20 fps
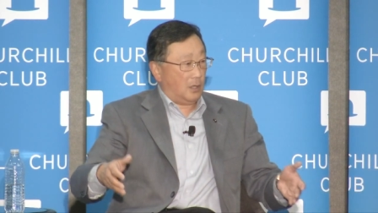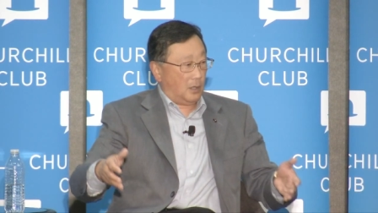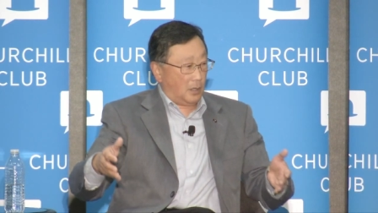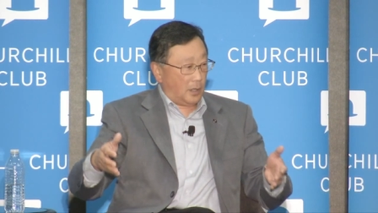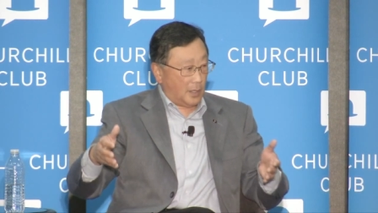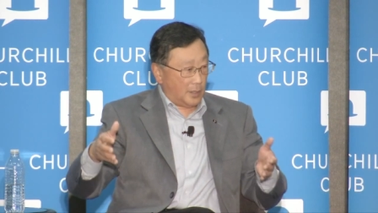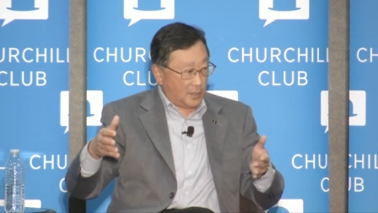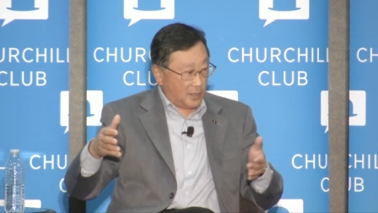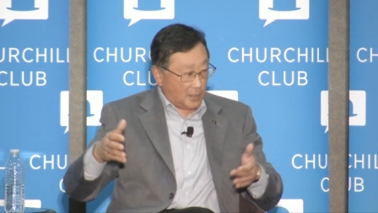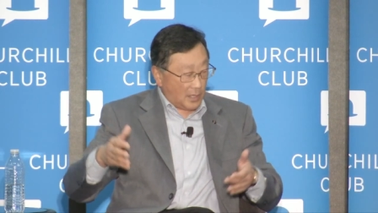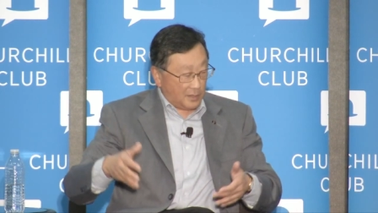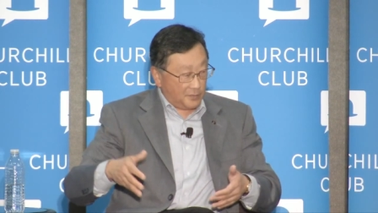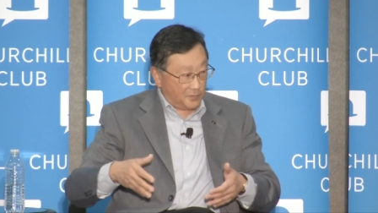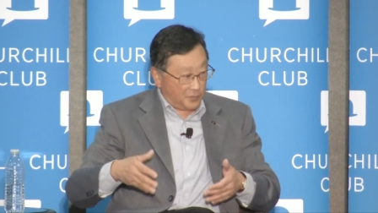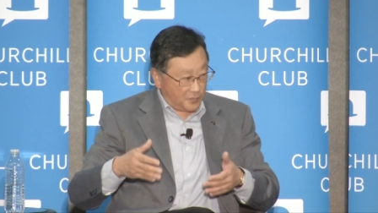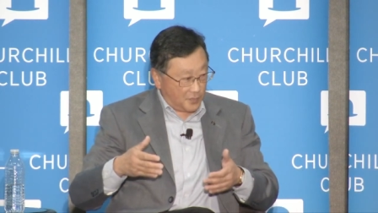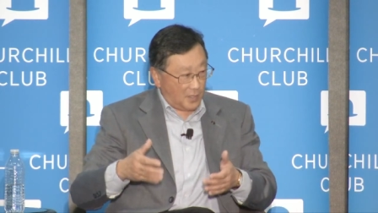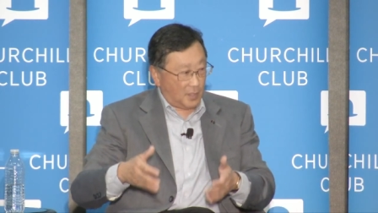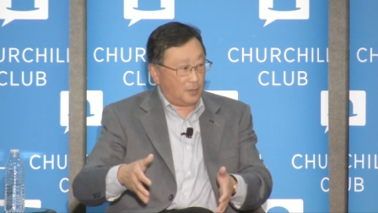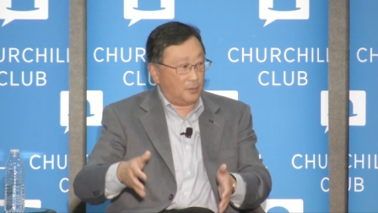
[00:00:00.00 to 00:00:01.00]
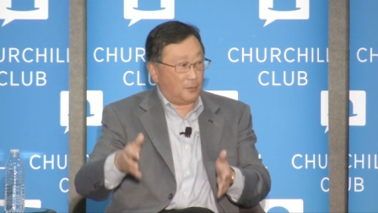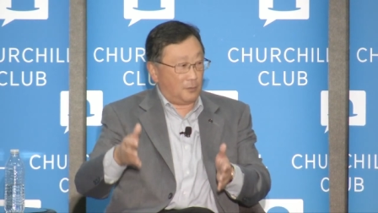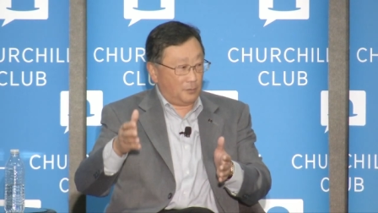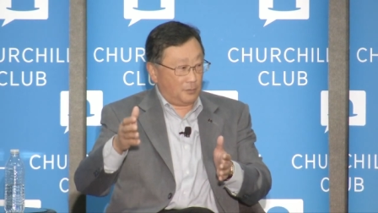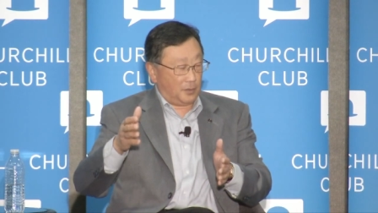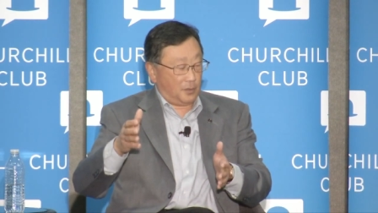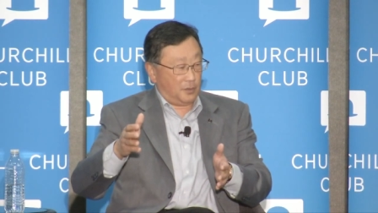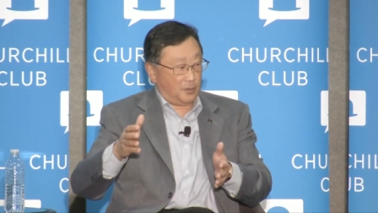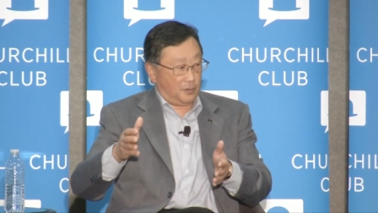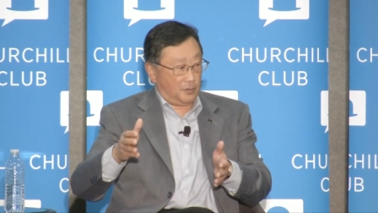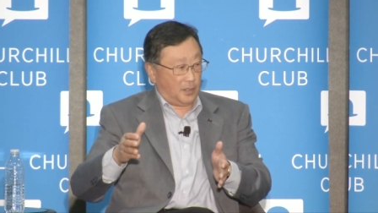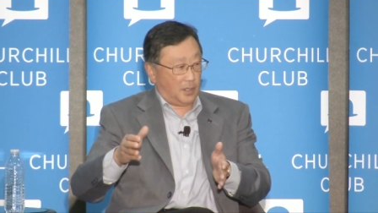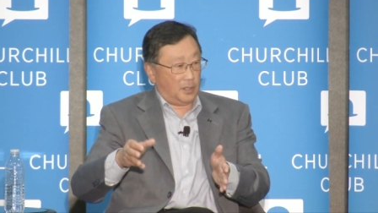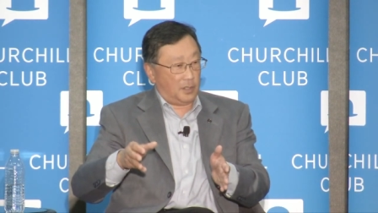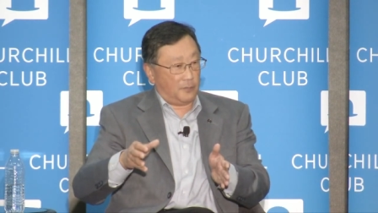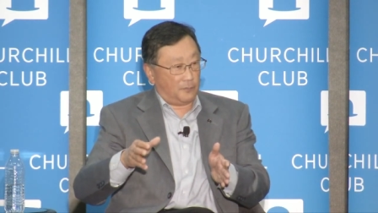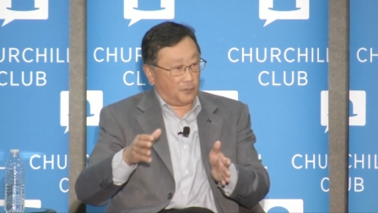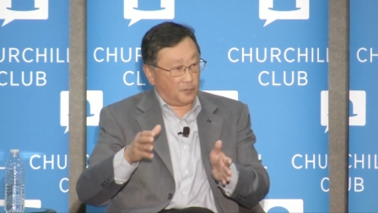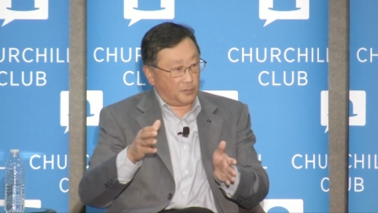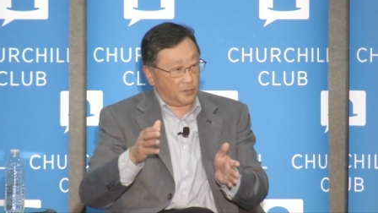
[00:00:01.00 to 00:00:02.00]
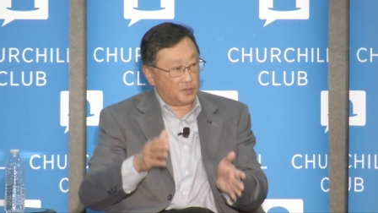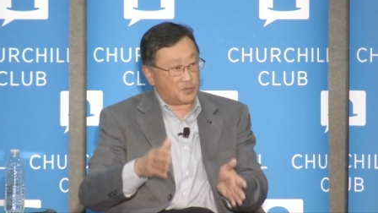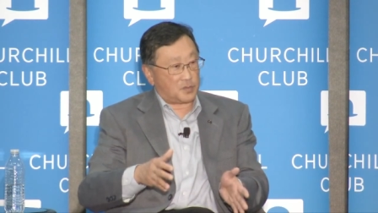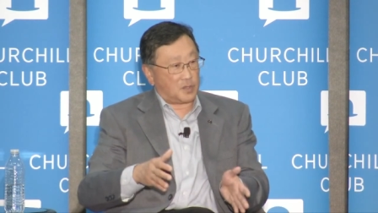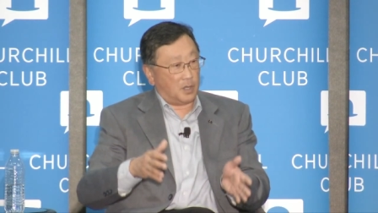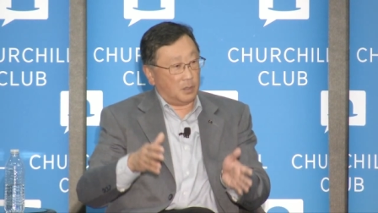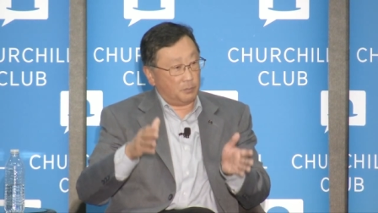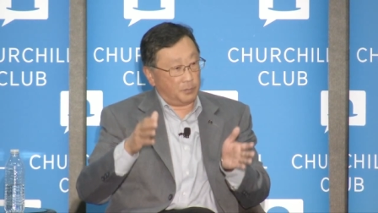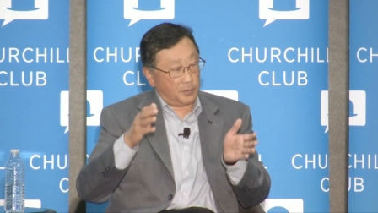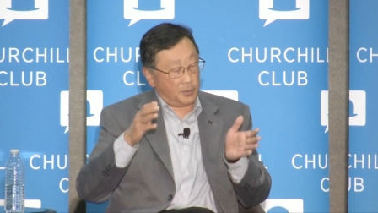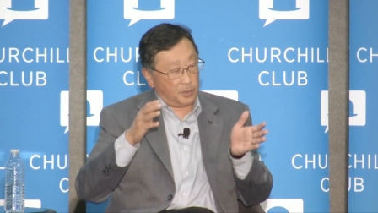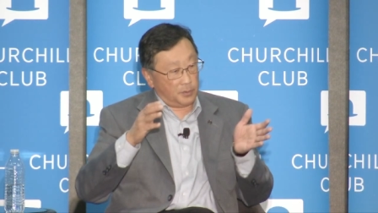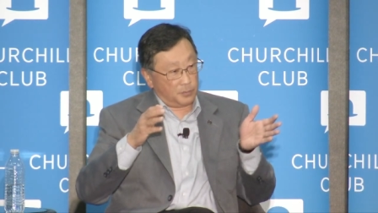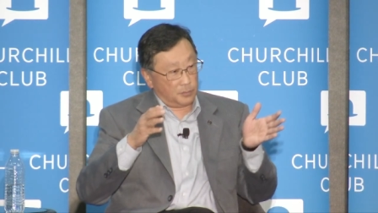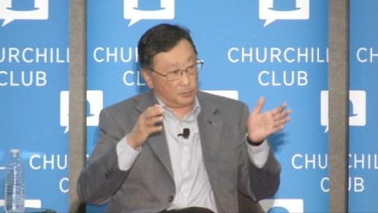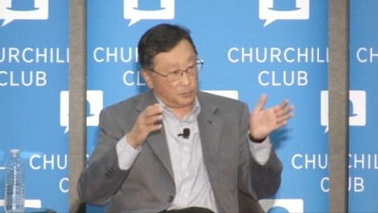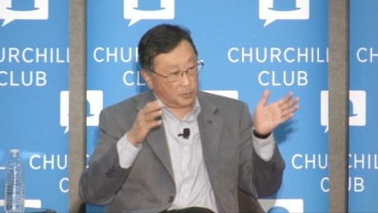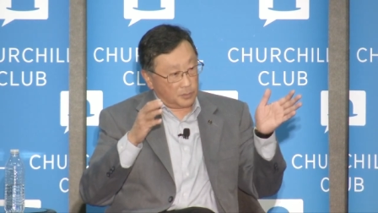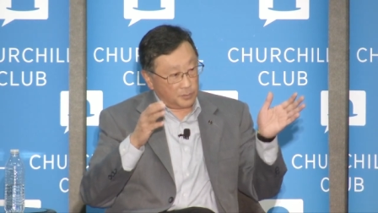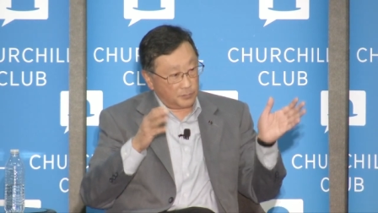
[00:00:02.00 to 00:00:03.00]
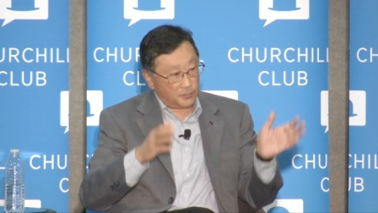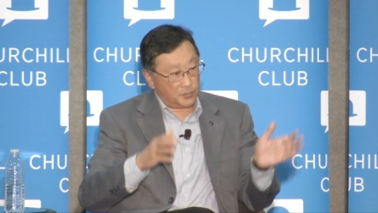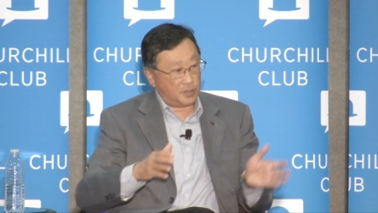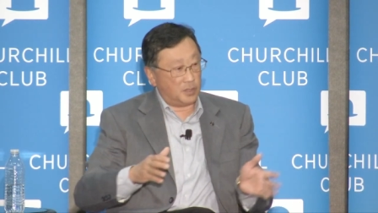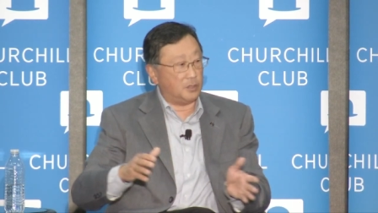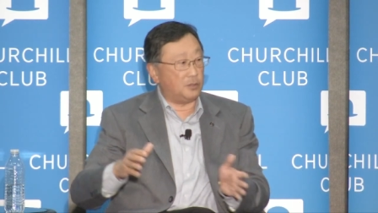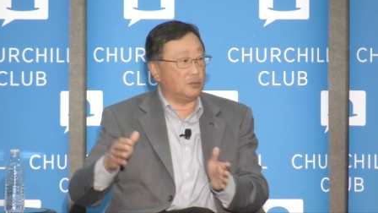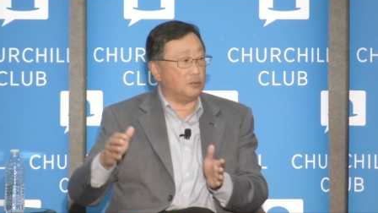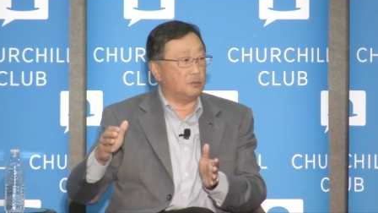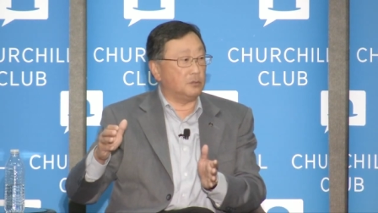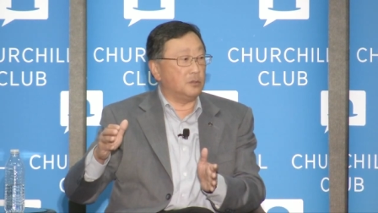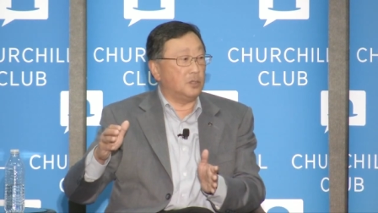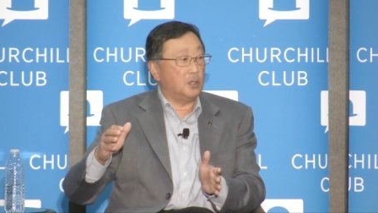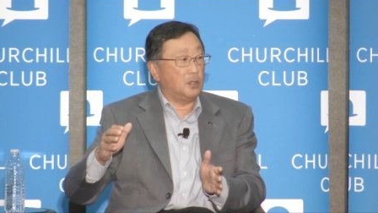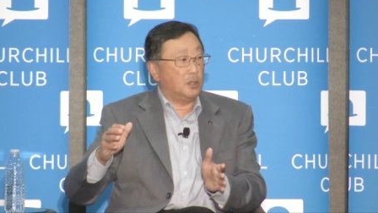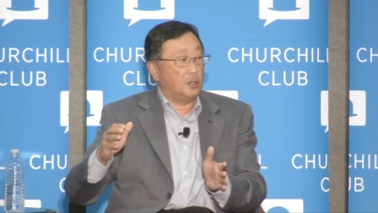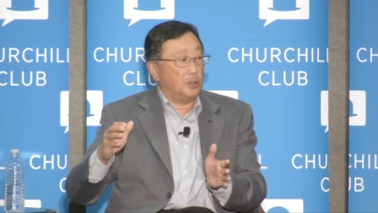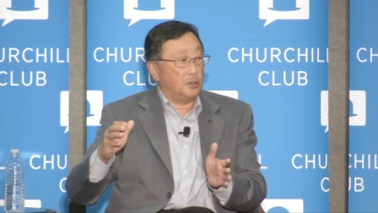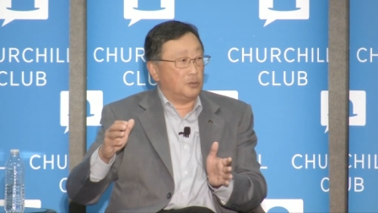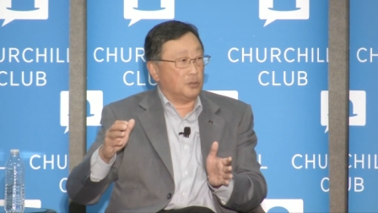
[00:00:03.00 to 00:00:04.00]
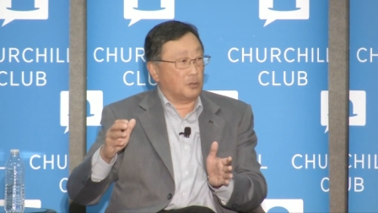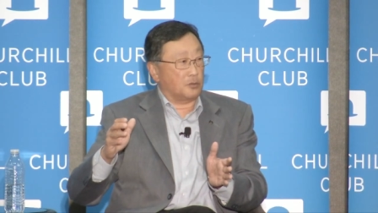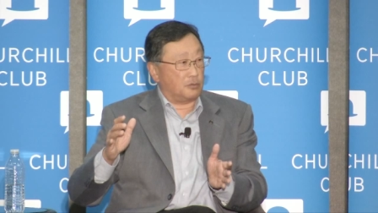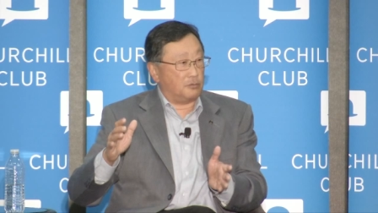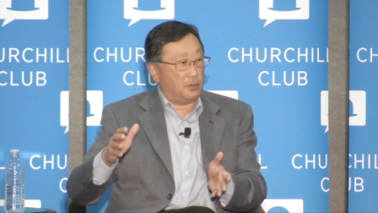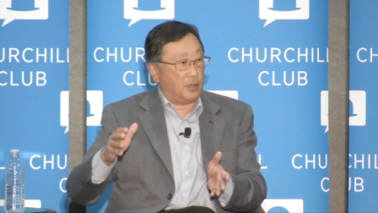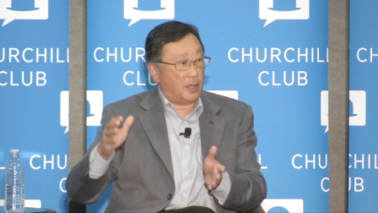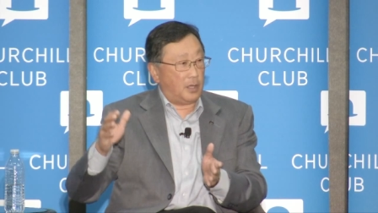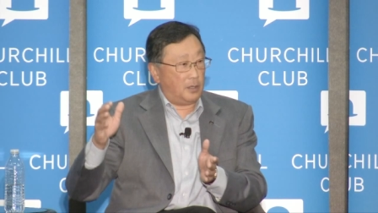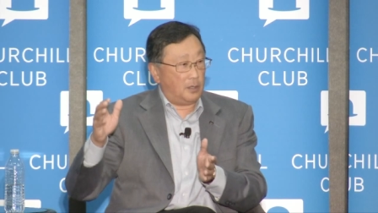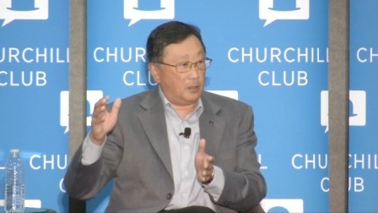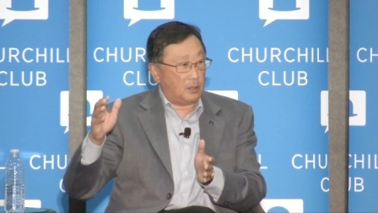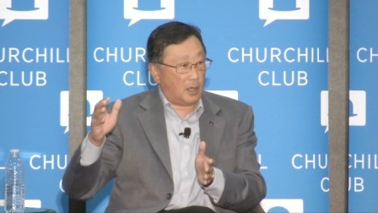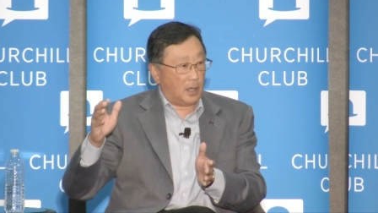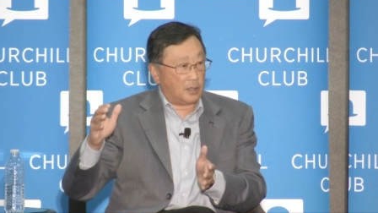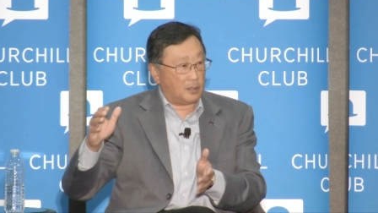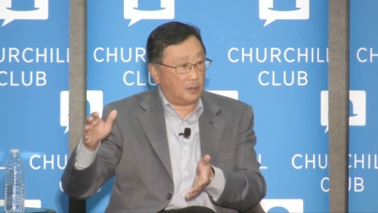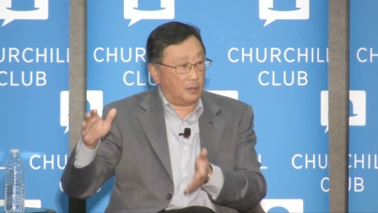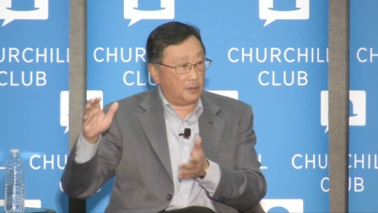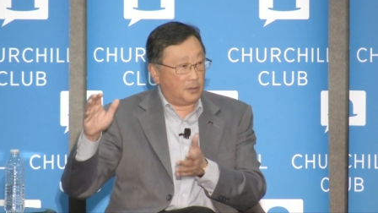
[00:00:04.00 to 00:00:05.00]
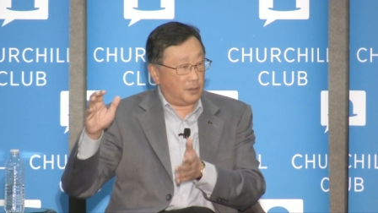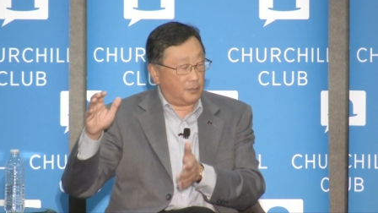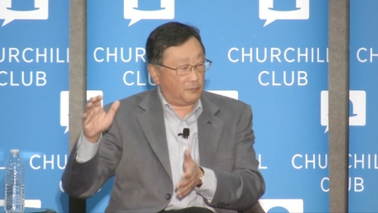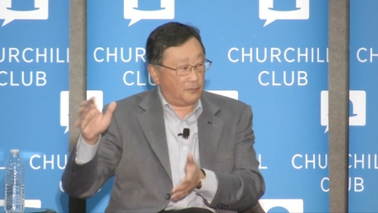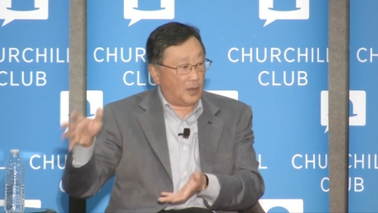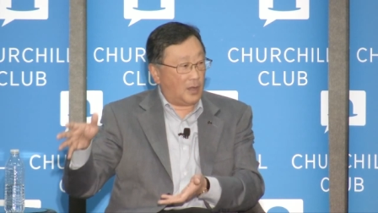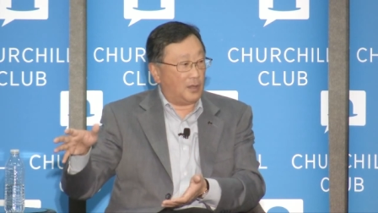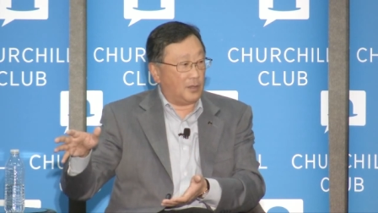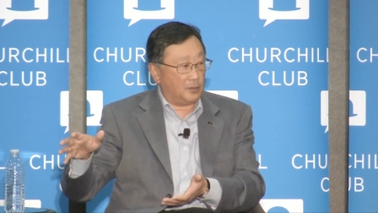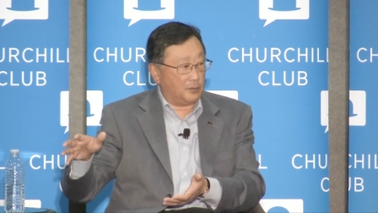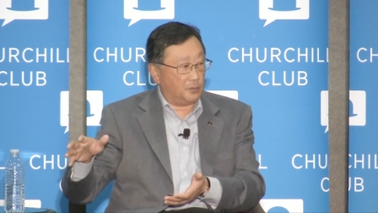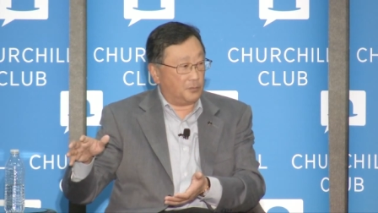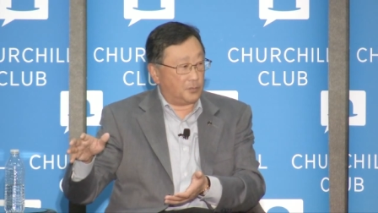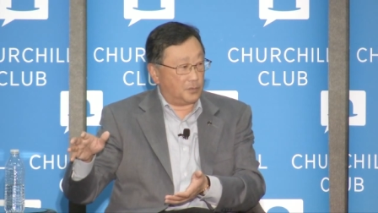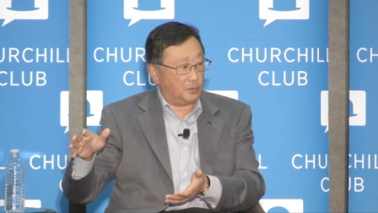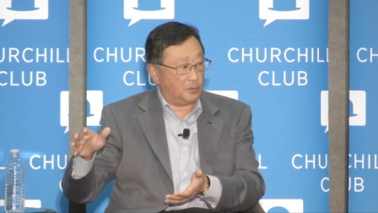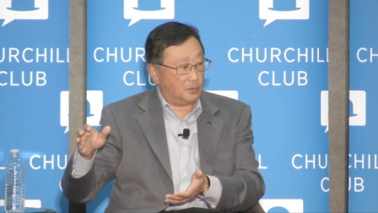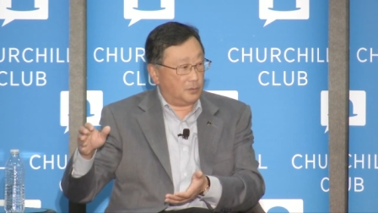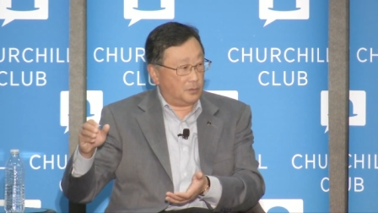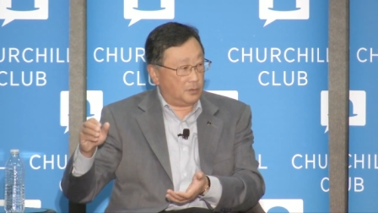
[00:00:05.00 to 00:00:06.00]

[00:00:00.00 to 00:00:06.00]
I, I said earlier that for this company to continue to create iconic values,